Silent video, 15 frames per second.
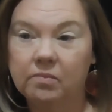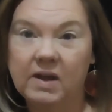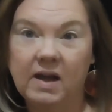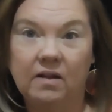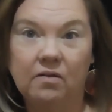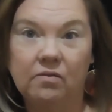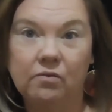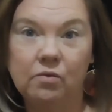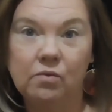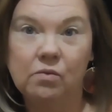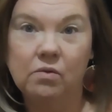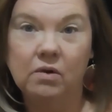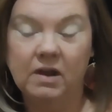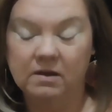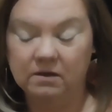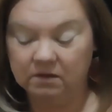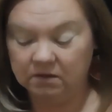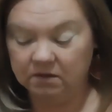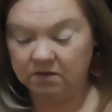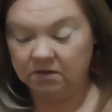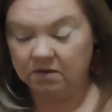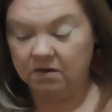colourful
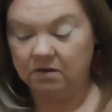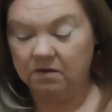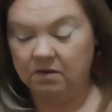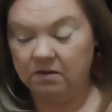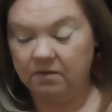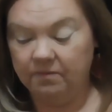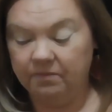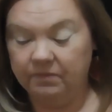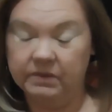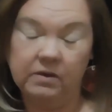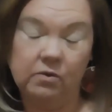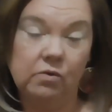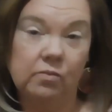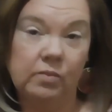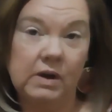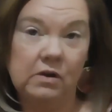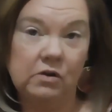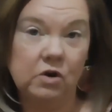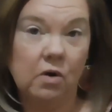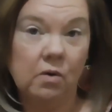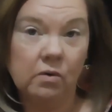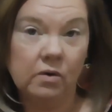and could be
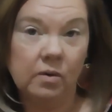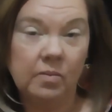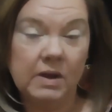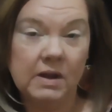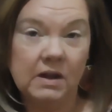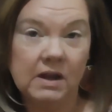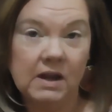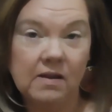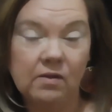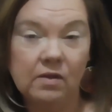child appealing,